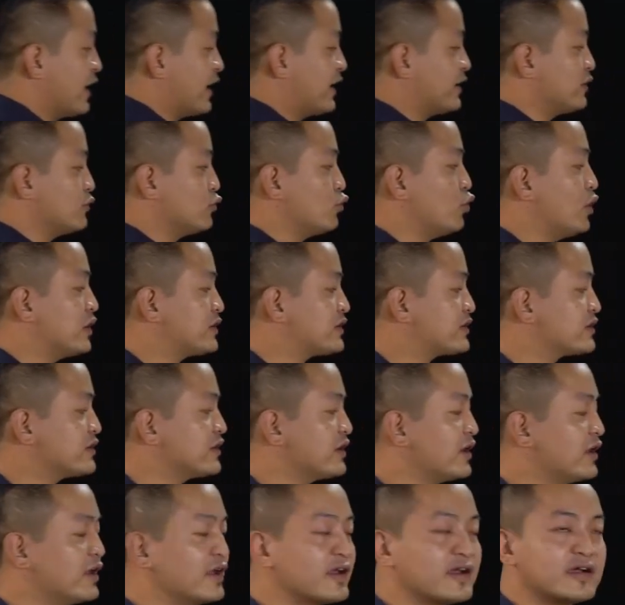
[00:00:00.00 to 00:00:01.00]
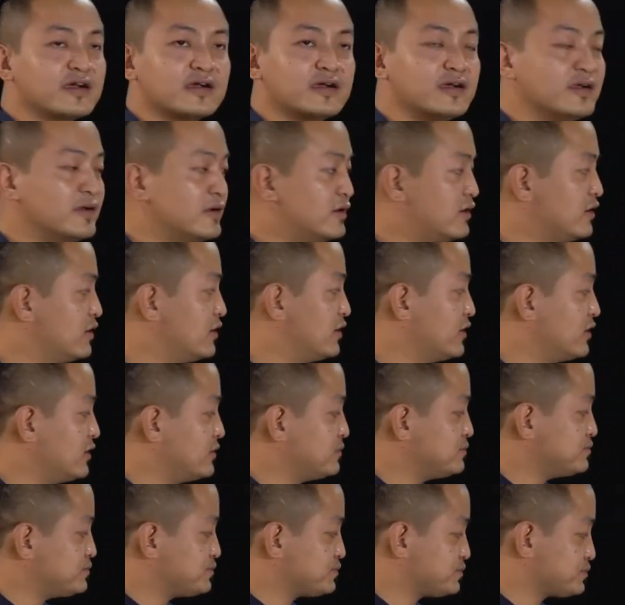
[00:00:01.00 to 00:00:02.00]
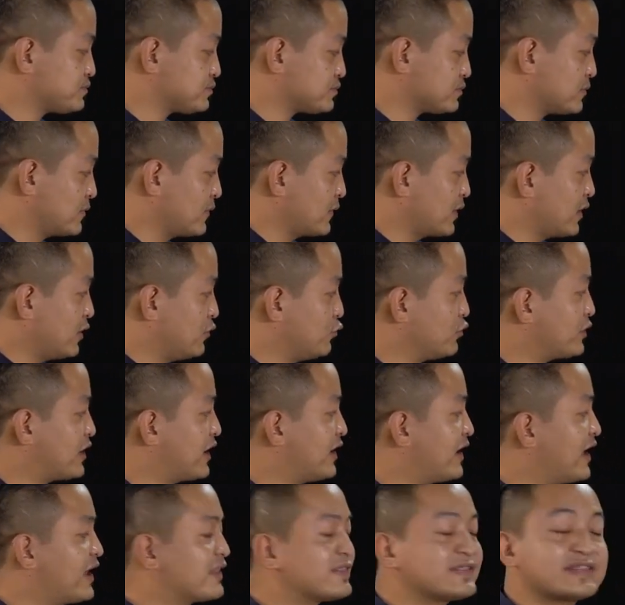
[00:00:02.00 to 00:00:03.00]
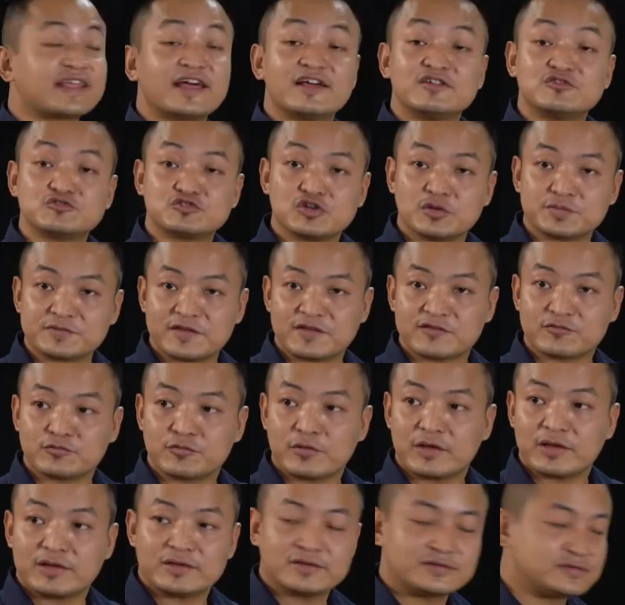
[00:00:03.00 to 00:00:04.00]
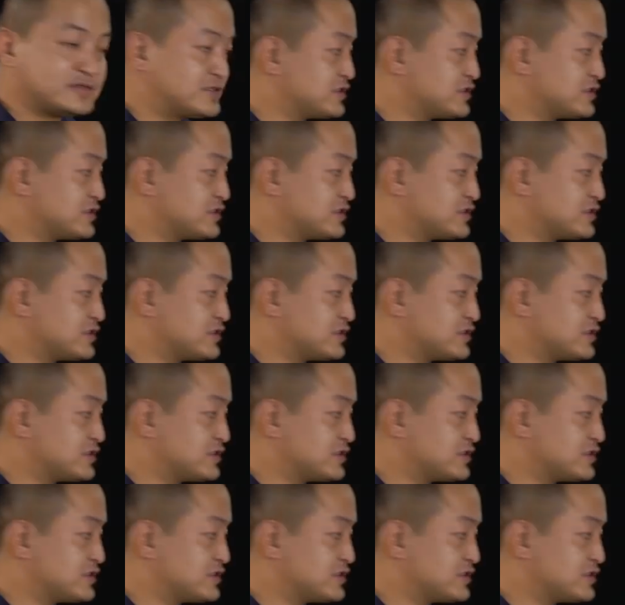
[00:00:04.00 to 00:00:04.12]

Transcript: and water here, we can add 10 drops as well.